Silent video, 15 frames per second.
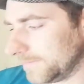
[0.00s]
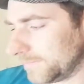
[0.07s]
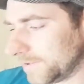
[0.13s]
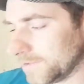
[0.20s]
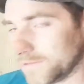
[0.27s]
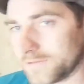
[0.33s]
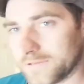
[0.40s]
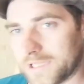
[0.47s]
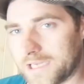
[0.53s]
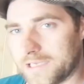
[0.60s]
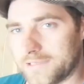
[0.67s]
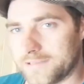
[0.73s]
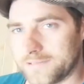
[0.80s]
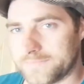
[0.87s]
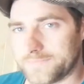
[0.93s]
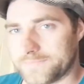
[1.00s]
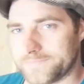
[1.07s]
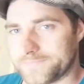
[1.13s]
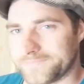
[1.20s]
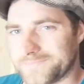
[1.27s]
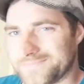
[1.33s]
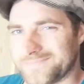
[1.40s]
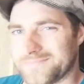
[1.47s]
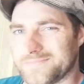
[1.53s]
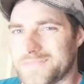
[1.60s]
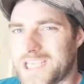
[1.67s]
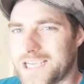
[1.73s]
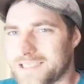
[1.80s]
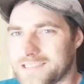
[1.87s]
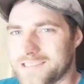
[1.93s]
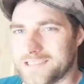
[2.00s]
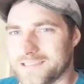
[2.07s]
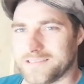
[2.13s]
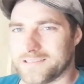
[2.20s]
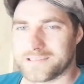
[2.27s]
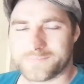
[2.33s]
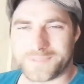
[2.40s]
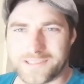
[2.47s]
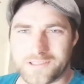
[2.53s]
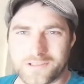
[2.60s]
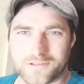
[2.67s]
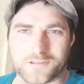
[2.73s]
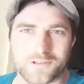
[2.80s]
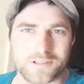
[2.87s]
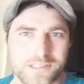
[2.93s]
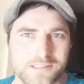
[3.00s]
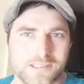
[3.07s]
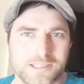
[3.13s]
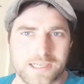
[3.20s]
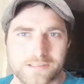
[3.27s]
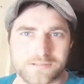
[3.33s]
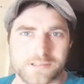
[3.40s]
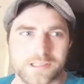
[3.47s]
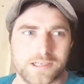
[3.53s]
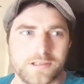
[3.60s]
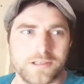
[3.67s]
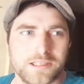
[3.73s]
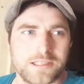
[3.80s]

But all that testing has been done on this now, so